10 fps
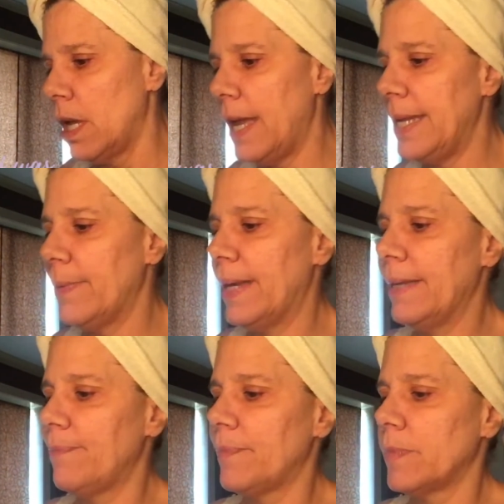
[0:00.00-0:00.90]

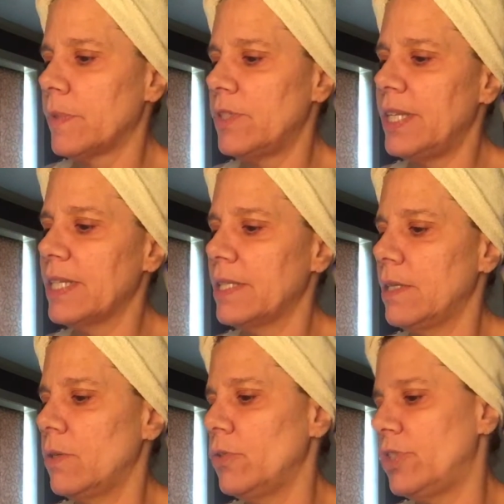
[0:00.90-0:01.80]
Anyway, she
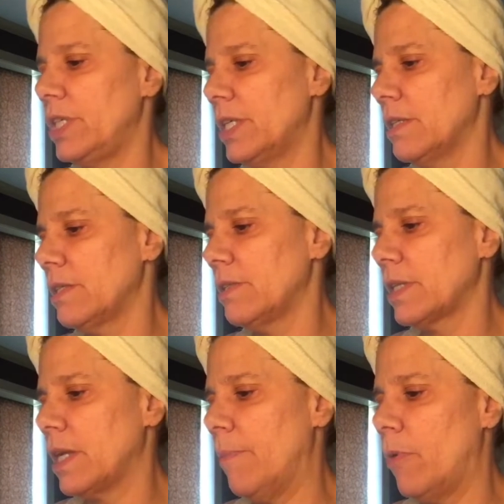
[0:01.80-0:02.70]
doesn't know who she is.
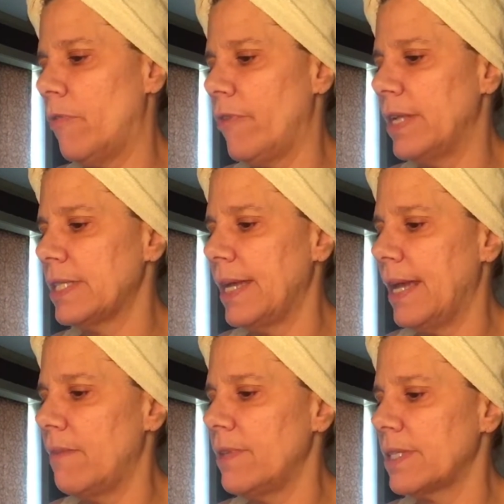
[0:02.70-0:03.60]
There's a couple of friends I
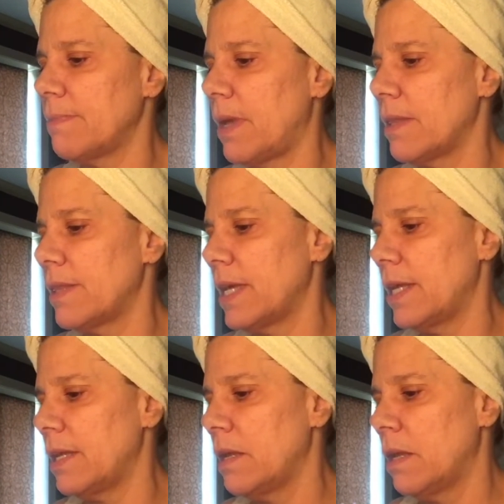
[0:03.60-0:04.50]
have this month
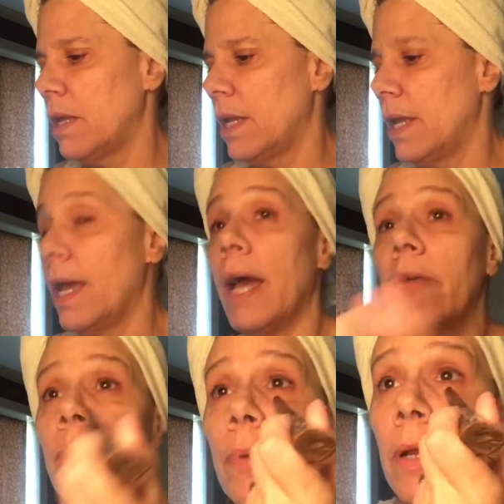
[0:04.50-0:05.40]
that
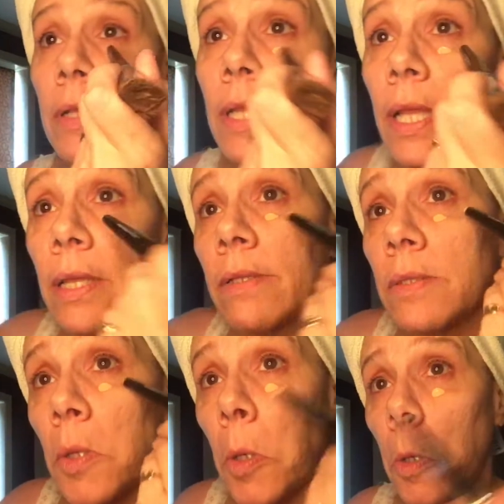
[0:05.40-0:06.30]
have
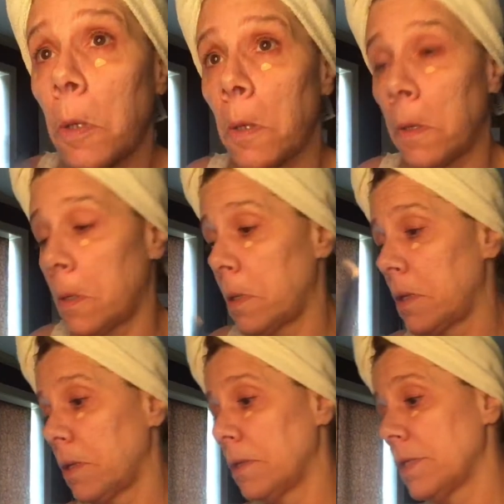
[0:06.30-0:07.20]
birthdays.
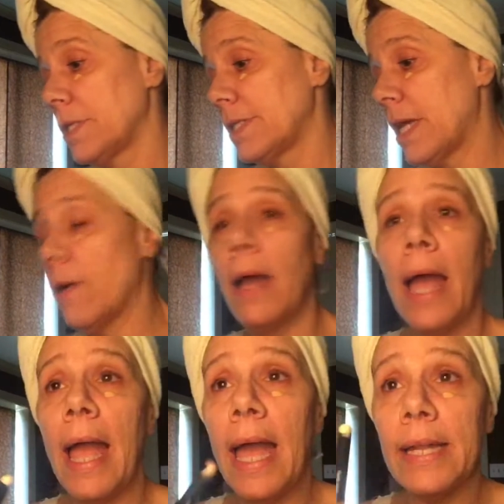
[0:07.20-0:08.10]
So,
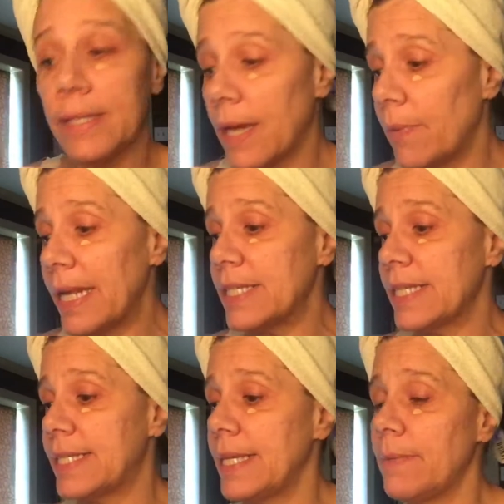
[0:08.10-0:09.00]
and what I
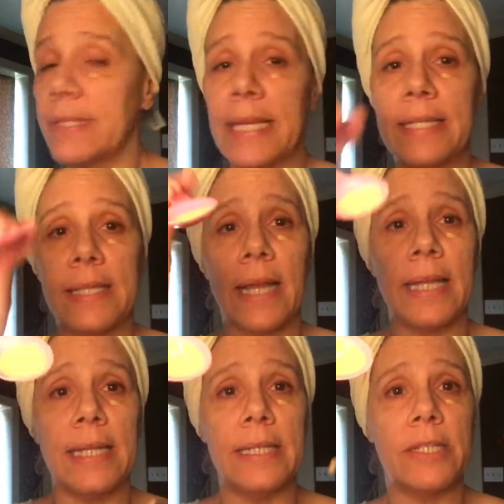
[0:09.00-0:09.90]
just did was I
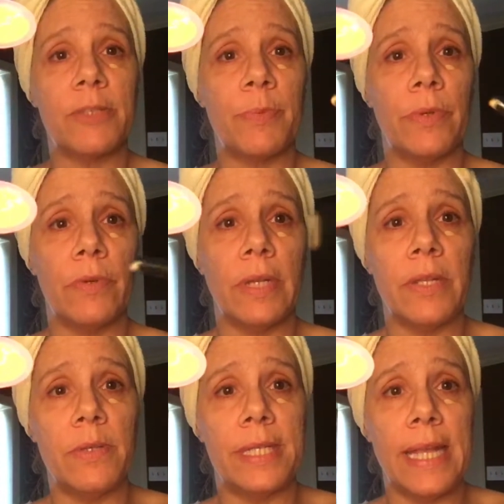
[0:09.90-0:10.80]
stuck it in the spoon. I
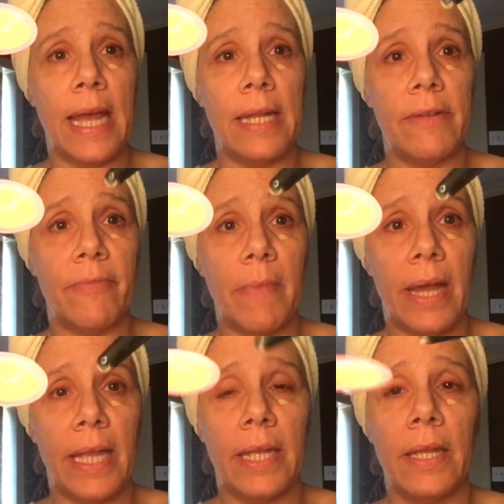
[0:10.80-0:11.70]
used the end of
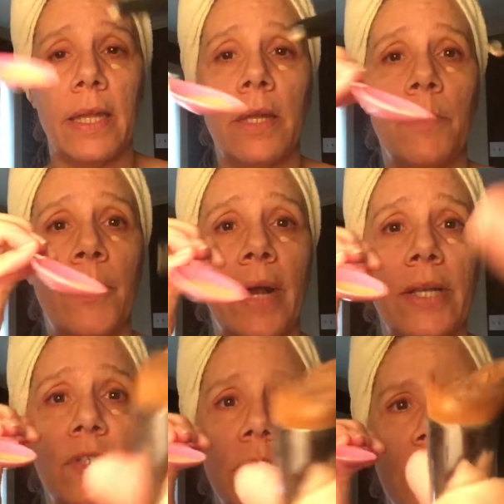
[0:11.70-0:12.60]
my
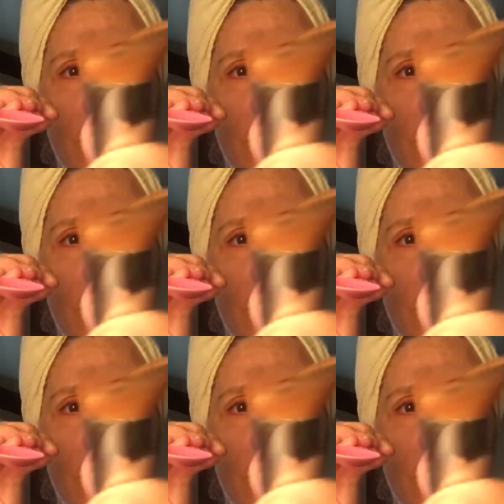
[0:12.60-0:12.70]
brush,